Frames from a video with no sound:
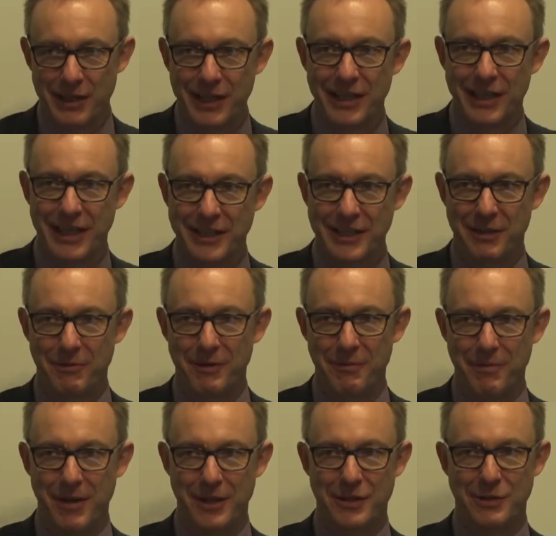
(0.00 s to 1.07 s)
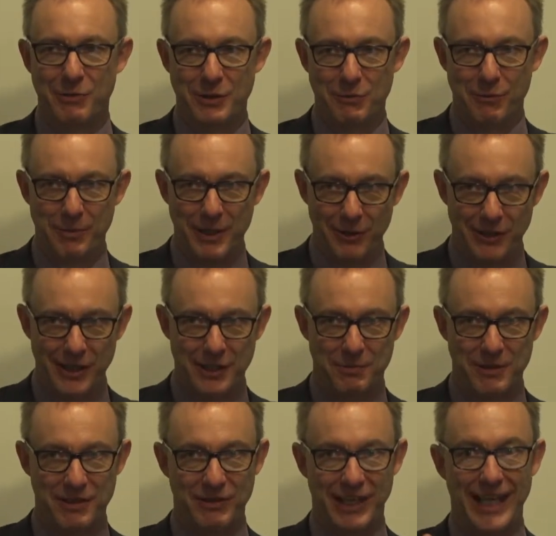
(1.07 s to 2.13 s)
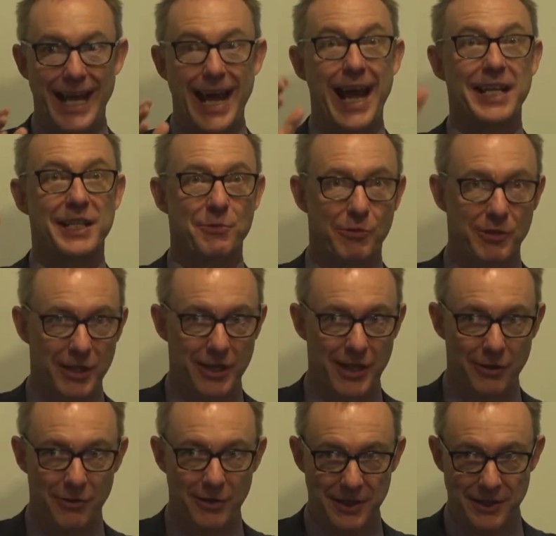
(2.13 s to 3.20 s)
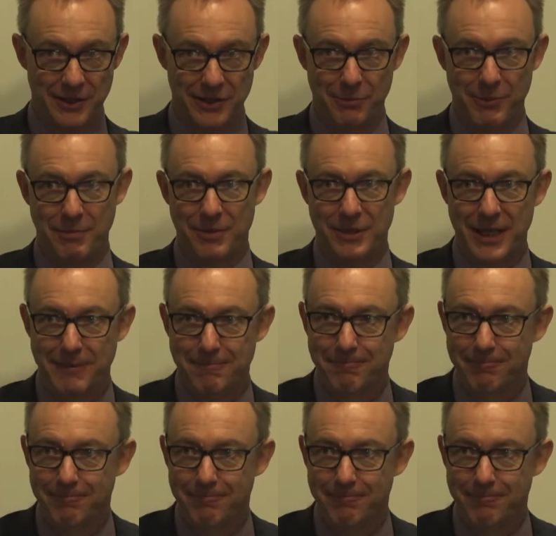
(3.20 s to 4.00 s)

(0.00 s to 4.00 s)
within the next couple of months which will be looking specifically at what's going on in the top 1%.